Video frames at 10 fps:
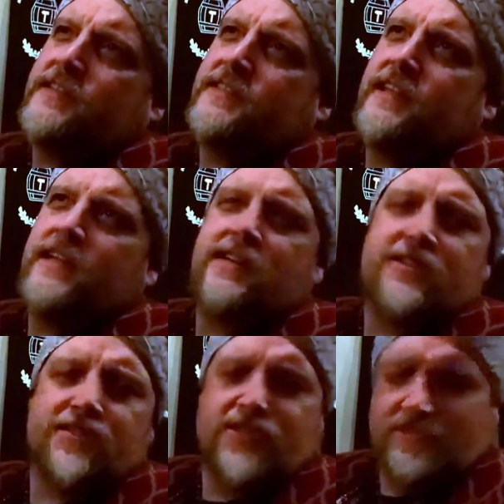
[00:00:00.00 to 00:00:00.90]
said,
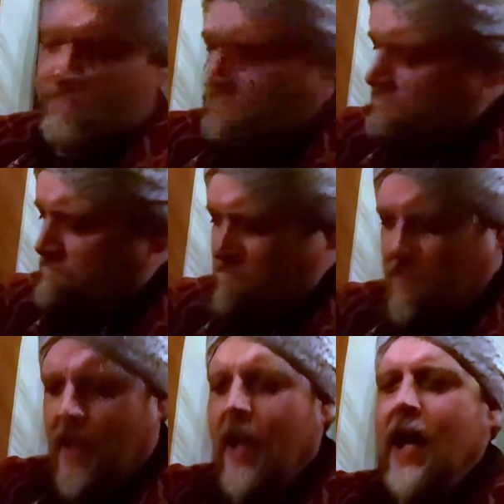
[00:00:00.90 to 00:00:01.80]

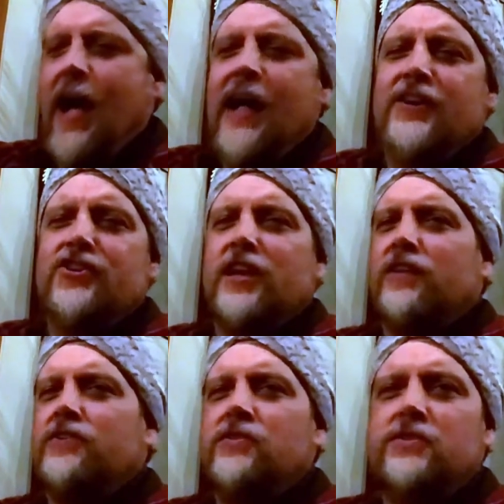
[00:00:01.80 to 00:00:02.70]
I shall
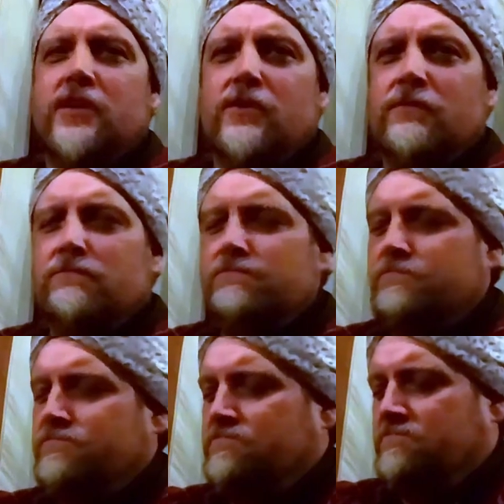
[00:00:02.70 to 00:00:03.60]
do so.
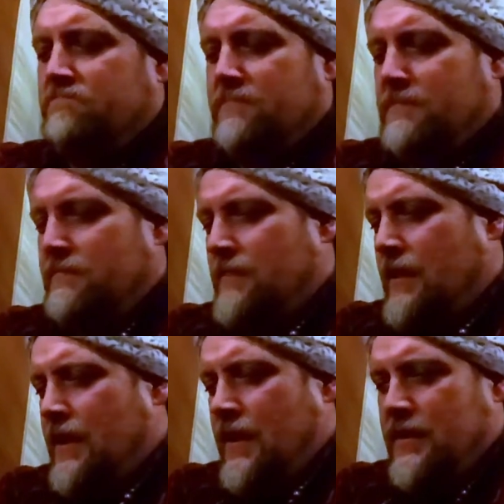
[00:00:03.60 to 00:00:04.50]

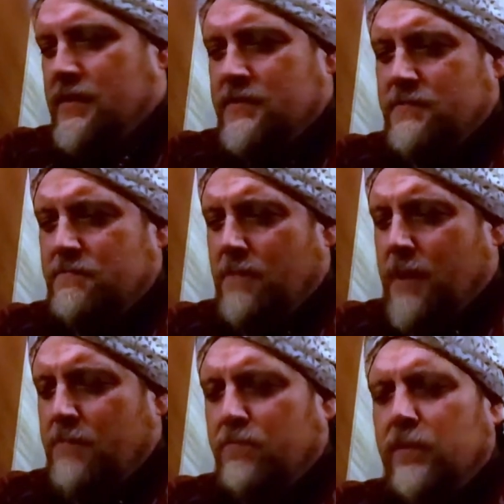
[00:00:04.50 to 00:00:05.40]
It is my
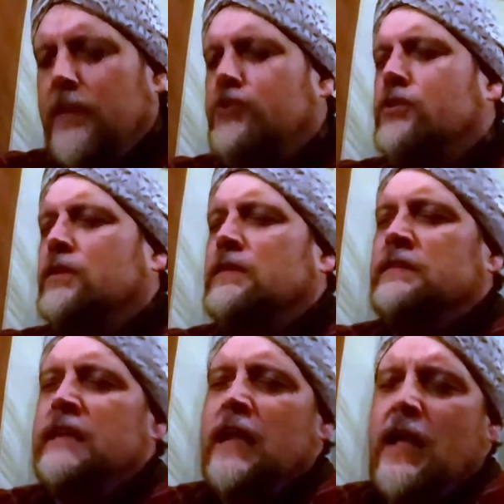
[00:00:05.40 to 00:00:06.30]
pleasure.
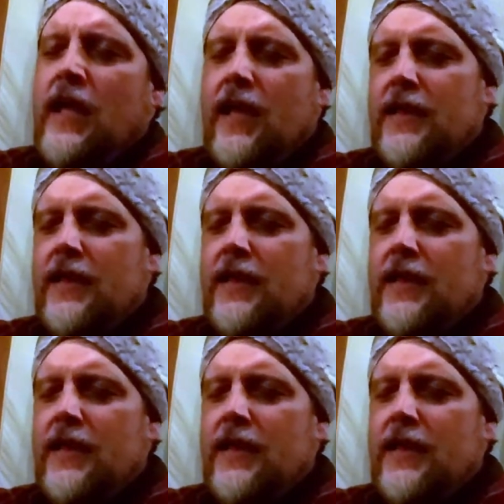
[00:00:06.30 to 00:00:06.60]
and